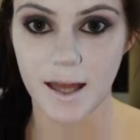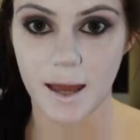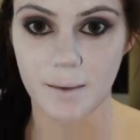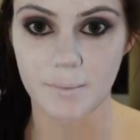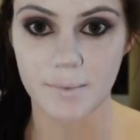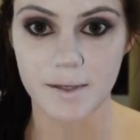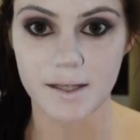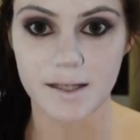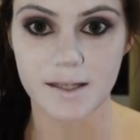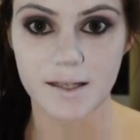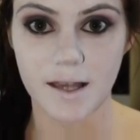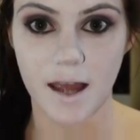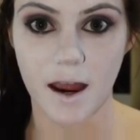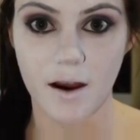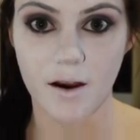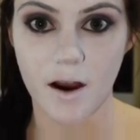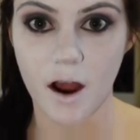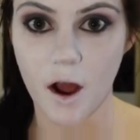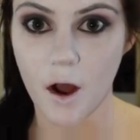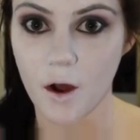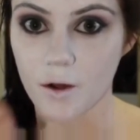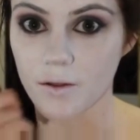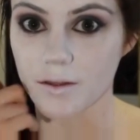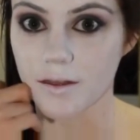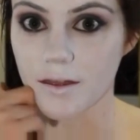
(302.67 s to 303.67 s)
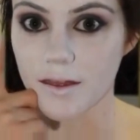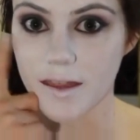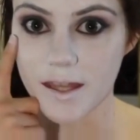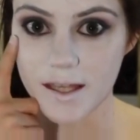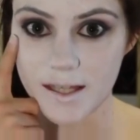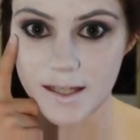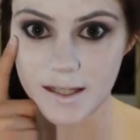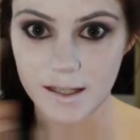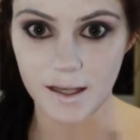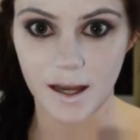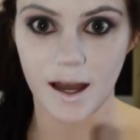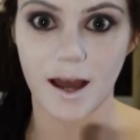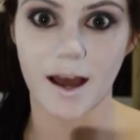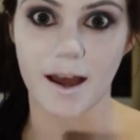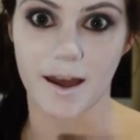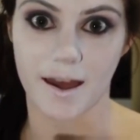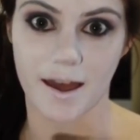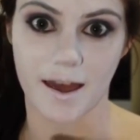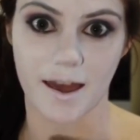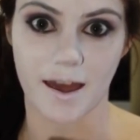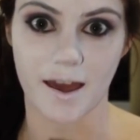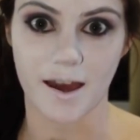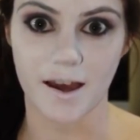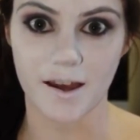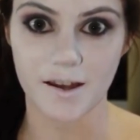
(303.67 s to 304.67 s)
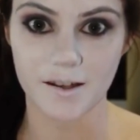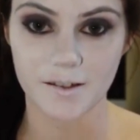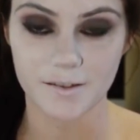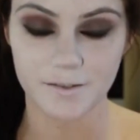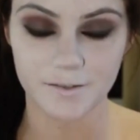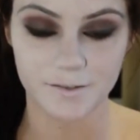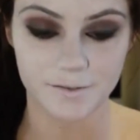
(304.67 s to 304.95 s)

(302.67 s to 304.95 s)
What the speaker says: add mascara on this eye here.